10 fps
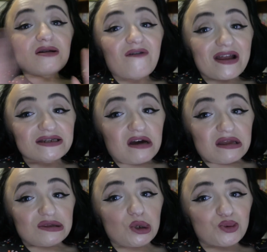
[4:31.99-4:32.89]
Now that's
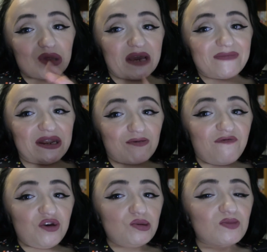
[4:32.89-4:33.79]
done. Those were like mini
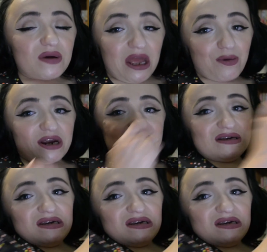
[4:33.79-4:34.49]
reviews, but now we're gonna